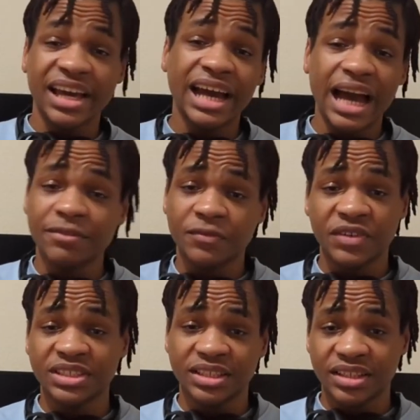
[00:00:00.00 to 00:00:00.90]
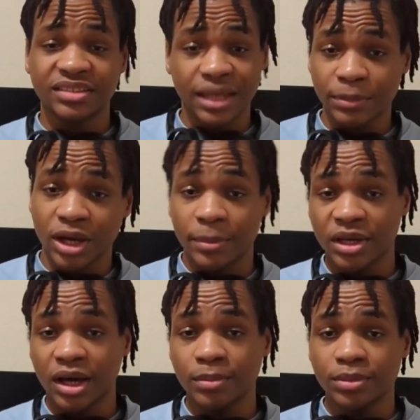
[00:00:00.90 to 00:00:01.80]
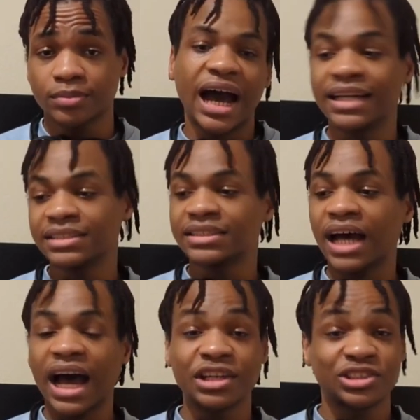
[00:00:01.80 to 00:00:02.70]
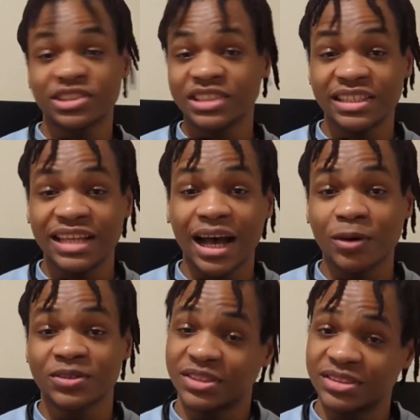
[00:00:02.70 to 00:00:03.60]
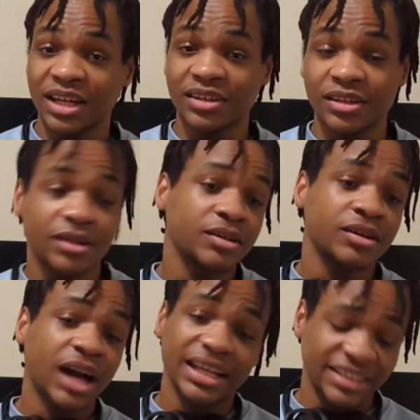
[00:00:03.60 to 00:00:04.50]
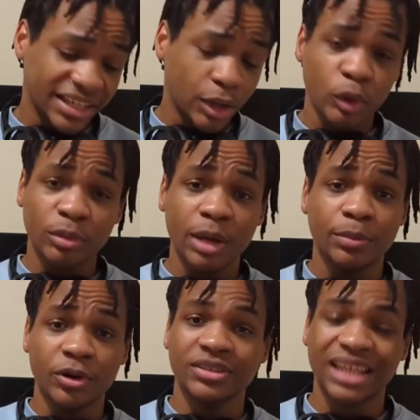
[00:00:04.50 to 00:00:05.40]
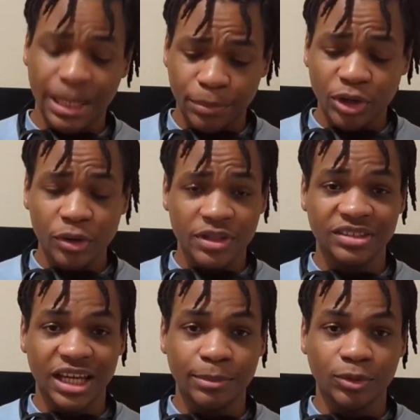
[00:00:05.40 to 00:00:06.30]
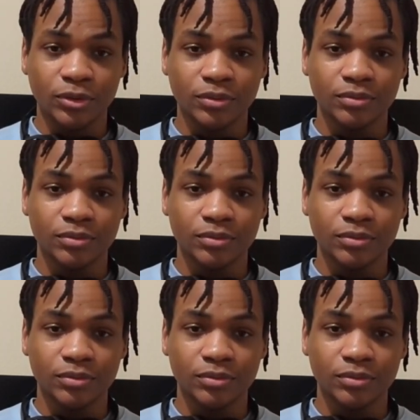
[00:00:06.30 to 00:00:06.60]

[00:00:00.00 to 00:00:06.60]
say I have a physics exam coming up and I just sit down to study. I take out one of my books and I put it on the table.